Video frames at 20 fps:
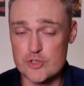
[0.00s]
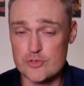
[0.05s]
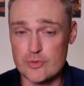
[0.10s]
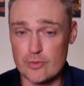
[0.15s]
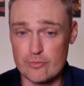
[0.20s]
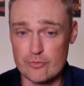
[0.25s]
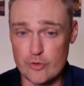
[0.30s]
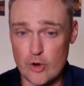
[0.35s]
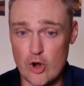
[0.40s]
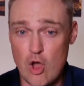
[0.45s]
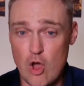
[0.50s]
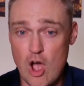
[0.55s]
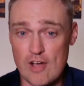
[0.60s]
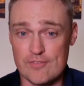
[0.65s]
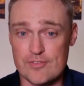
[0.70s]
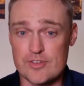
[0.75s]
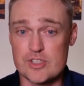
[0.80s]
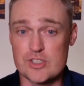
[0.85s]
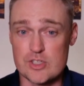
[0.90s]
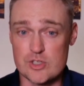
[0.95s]
from front
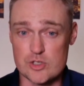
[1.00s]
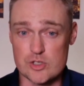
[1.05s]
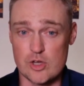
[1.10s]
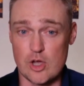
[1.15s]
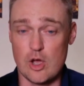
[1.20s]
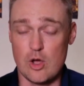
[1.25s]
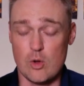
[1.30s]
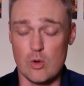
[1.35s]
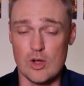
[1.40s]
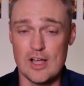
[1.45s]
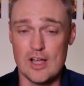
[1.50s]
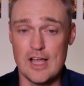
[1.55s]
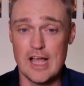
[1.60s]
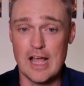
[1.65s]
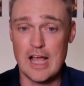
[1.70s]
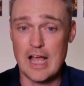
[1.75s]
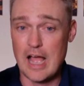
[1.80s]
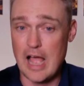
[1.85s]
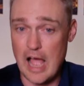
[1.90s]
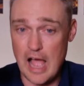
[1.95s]
offices go,
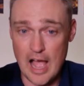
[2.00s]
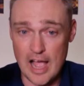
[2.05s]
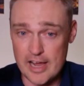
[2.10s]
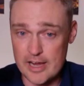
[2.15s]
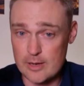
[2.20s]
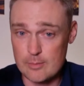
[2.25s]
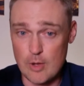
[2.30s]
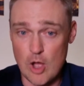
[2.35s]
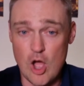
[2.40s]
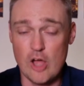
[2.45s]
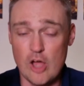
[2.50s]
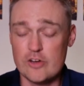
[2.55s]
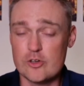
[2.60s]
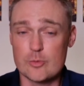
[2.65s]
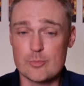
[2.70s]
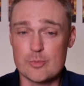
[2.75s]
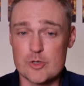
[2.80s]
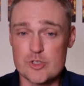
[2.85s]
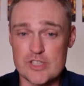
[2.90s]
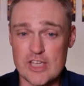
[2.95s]
I am
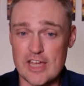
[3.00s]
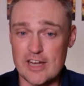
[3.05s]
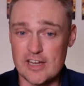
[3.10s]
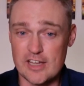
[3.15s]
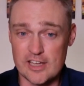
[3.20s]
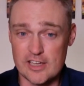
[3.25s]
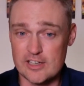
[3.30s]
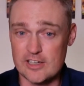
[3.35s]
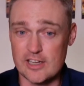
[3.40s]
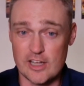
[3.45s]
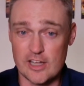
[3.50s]
100% in.